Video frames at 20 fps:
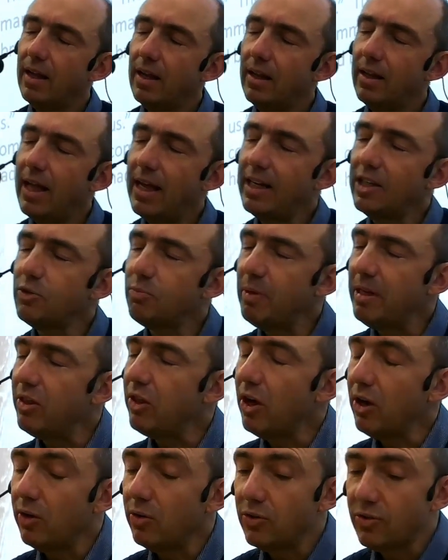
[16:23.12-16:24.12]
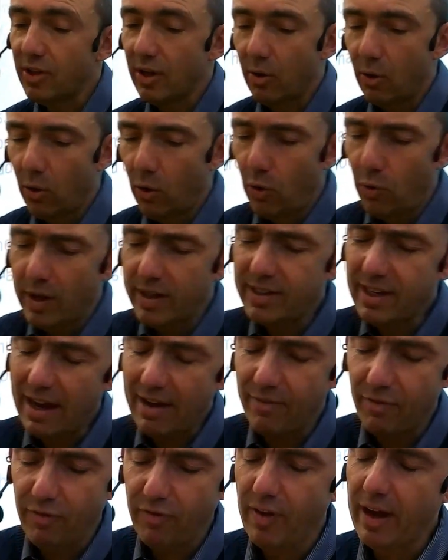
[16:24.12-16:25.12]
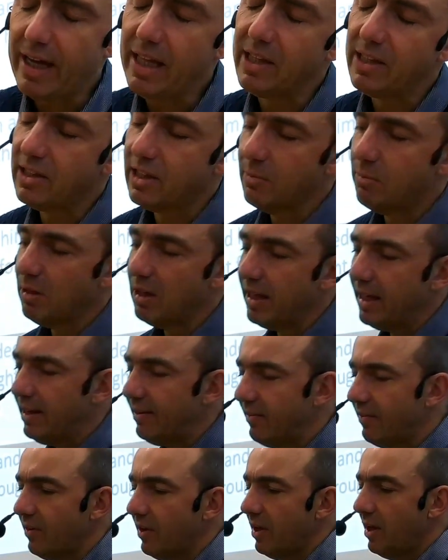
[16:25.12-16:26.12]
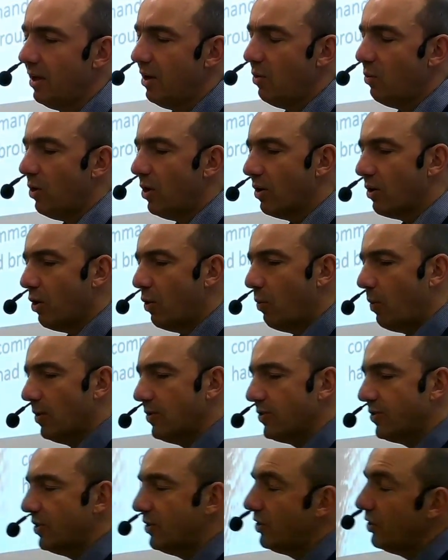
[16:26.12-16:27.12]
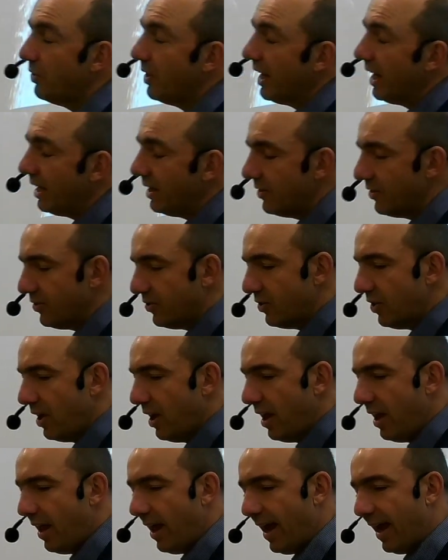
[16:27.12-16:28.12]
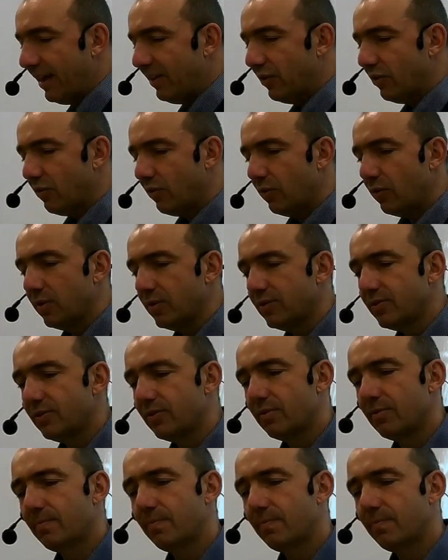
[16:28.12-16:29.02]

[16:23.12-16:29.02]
Let us be those that always have faith to believe what God wants to do in us and through us.